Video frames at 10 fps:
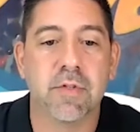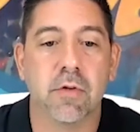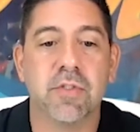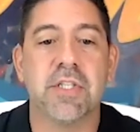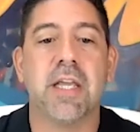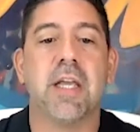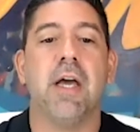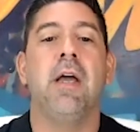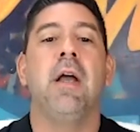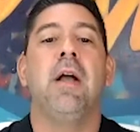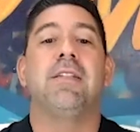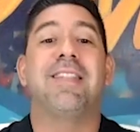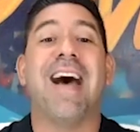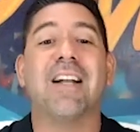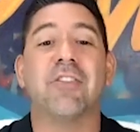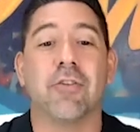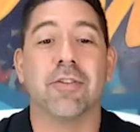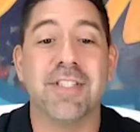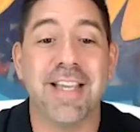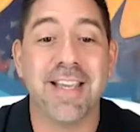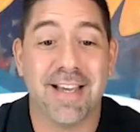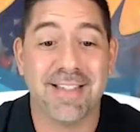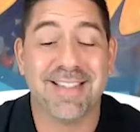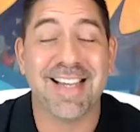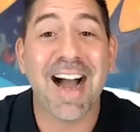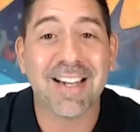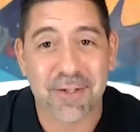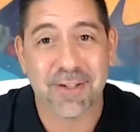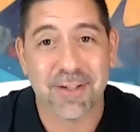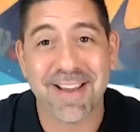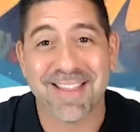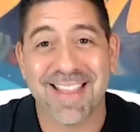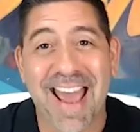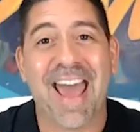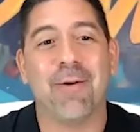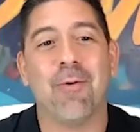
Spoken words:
So Sika, Dr. Sika, look at that.